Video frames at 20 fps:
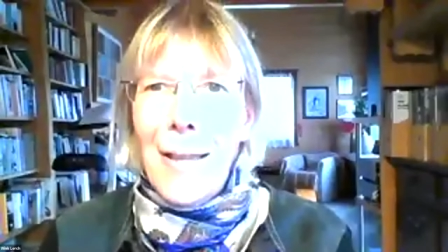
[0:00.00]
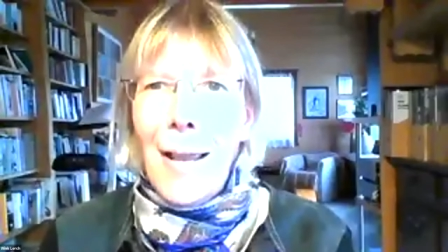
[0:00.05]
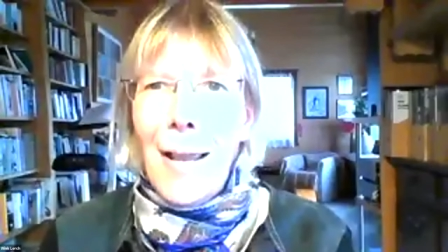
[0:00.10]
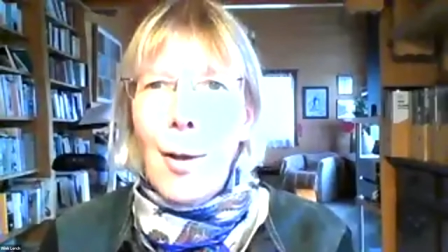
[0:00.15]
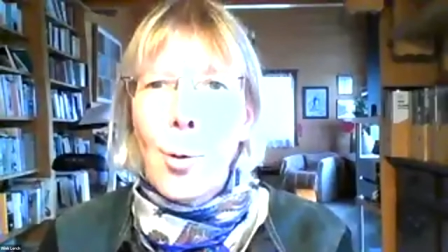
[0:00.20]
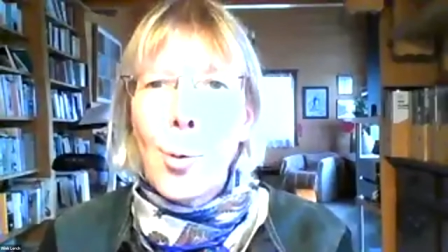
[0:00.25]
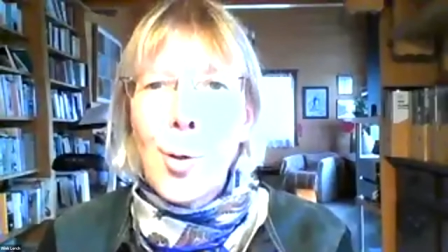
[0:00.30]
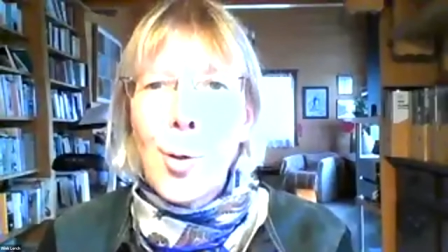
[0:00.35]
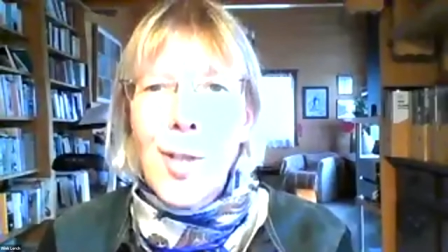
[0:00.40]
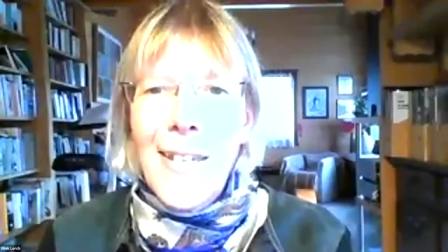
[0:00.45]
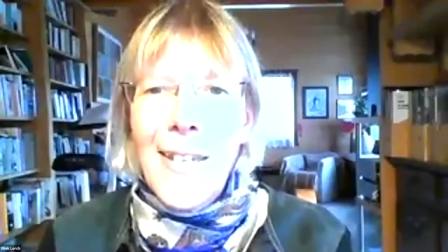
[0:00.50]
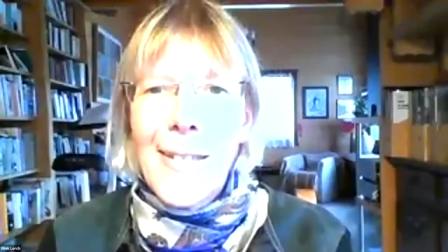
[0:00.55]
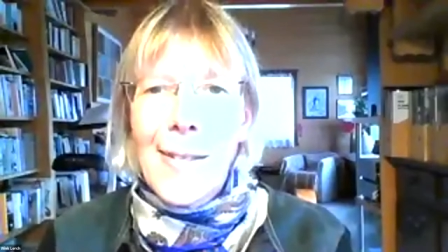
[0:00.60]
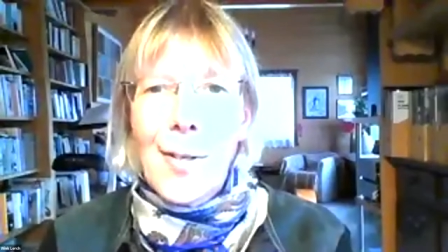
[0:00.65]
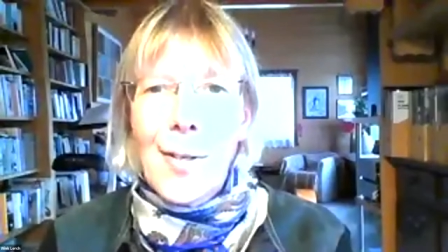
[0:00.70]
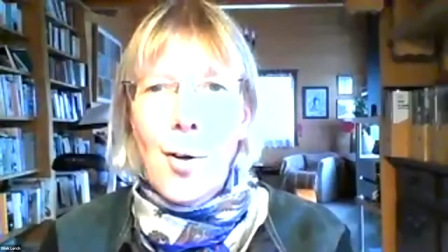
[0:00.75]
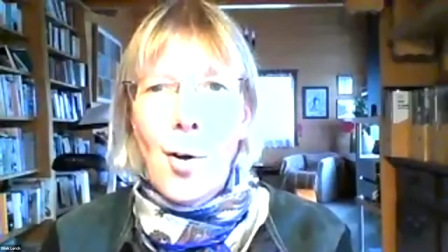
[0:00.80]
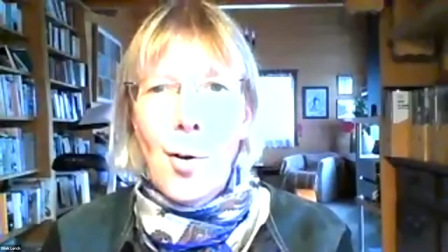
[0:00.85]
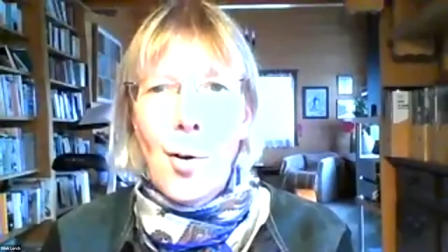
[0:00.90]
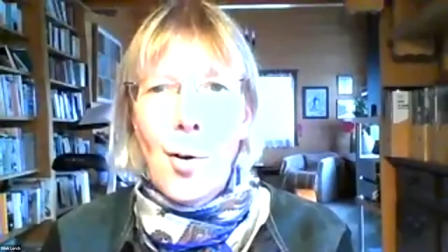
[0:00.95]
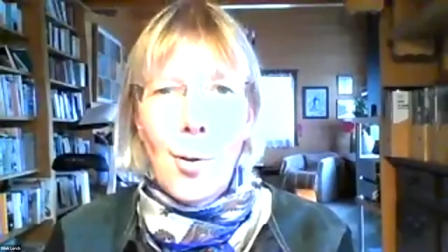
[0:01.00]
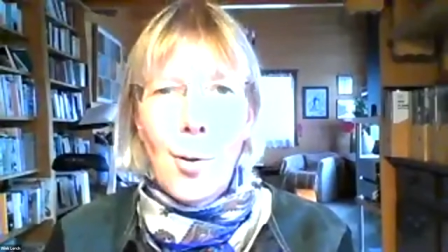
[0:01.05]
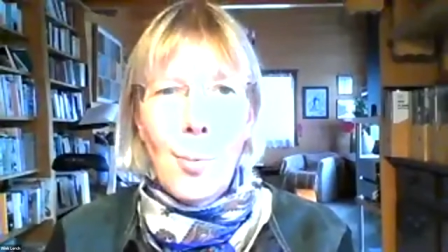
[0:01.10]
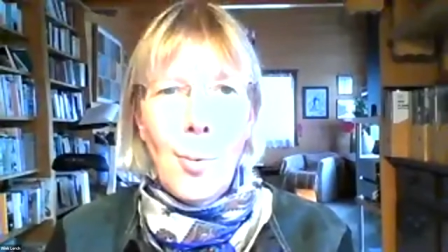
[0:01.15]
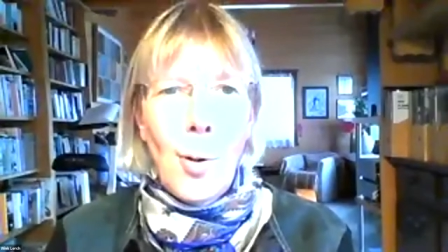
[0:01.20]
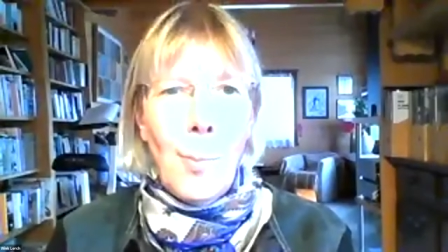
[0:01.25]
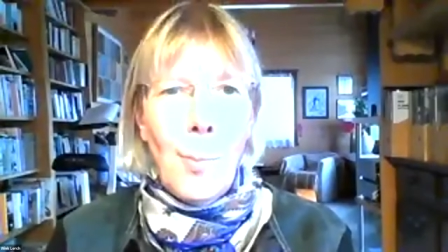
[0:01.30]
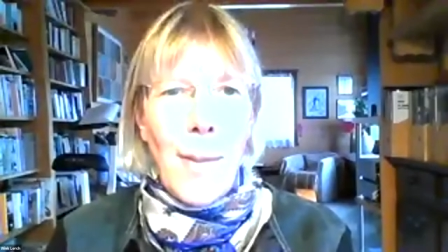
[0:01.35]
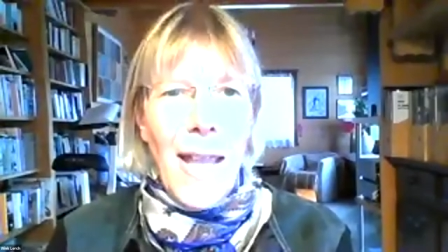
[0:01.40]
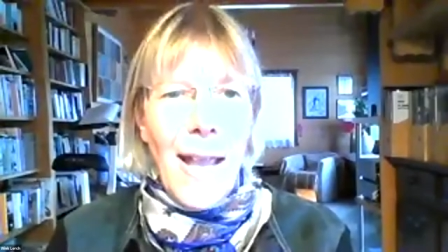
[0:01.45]
Routissants, who
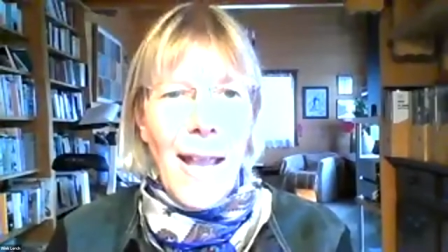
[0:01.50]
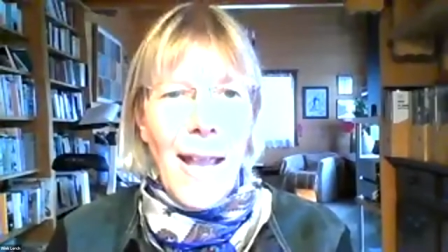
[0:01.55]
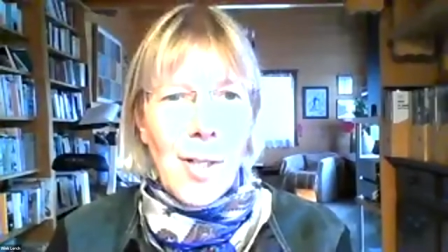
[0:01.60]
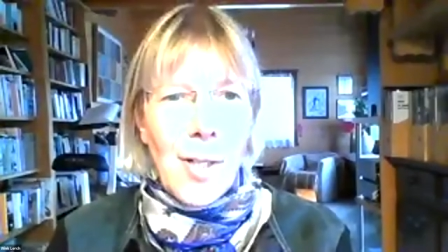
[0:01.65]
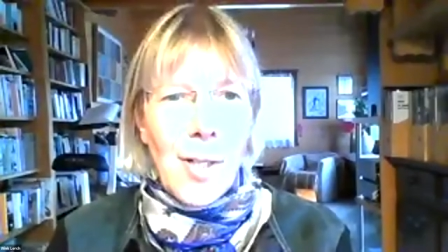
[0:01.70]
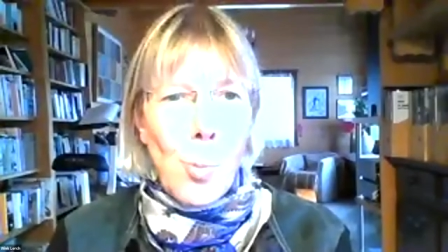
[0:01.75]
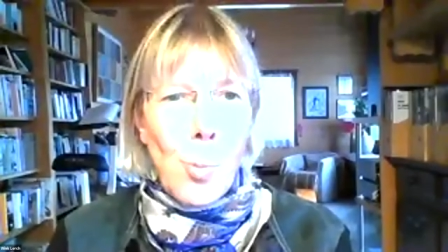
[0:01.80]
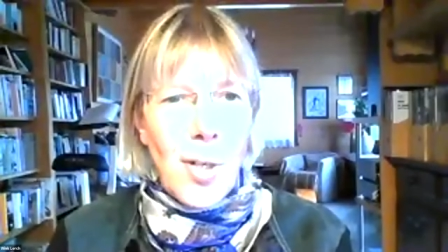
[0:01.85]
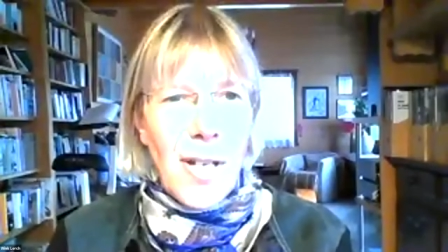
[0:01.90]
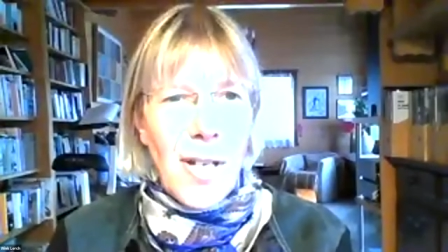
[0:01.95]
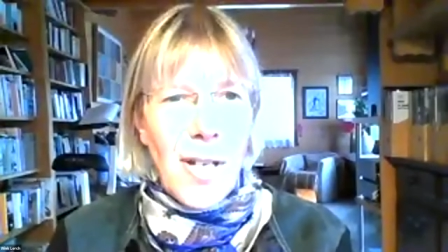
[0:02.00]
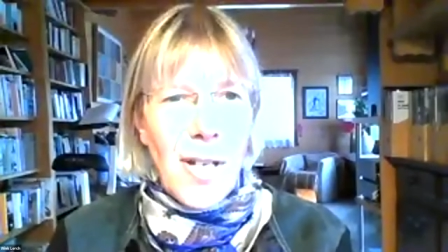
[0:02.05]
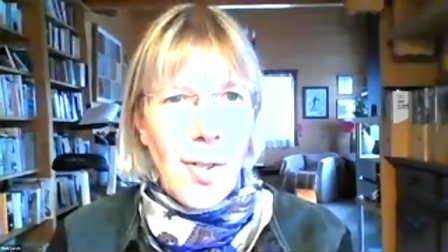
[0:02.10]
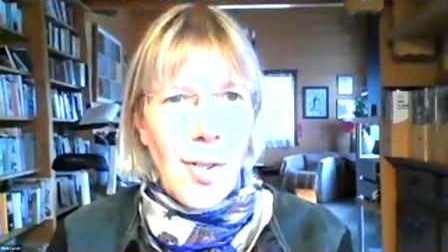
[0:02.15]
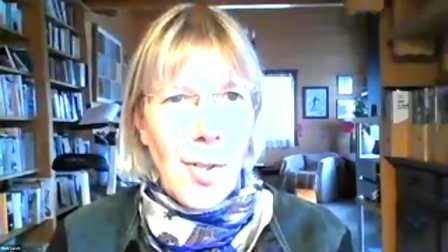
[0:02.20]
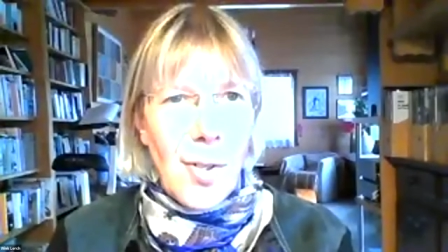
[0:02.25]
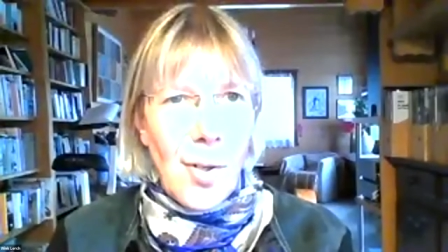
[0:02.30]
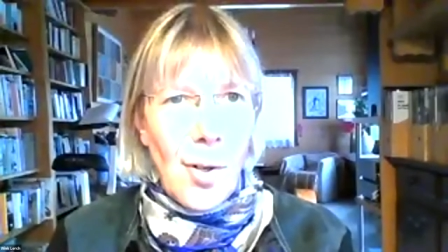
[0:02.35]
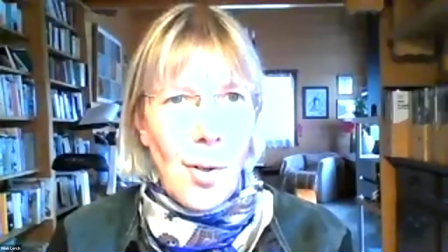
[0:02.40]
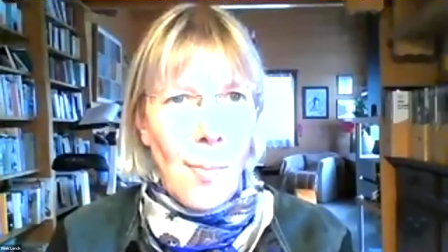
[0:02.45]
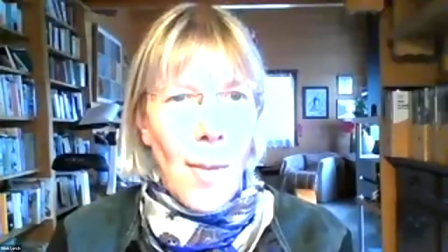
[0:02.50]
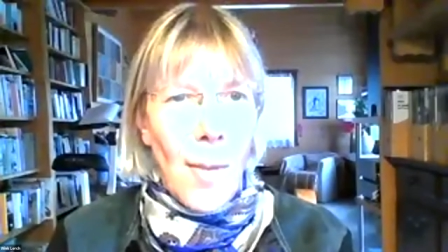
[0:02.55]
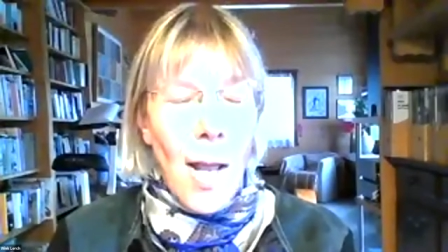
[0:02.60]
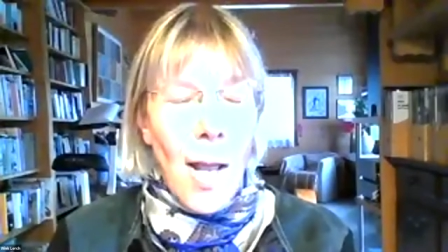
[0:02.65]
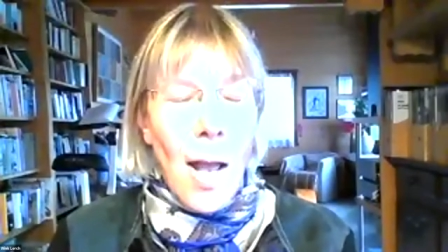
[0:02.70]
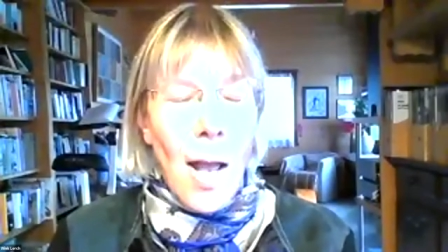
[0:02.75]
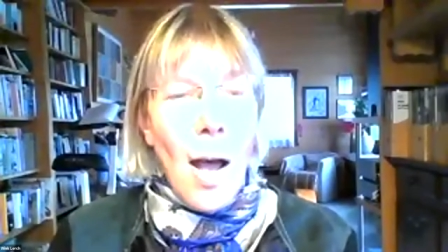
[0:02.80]
will be exporting soon.